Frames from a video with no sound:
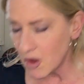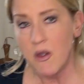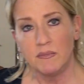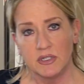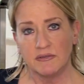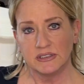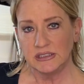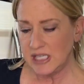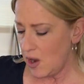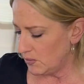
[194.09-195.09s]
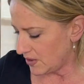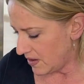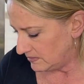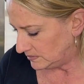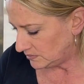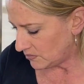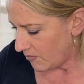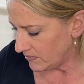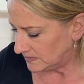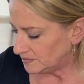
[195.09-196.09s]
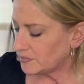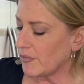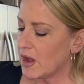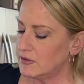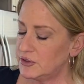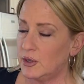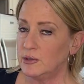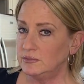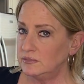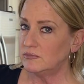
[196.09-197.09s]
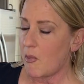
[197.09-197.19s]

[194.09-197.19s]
I'm definitely down with that. So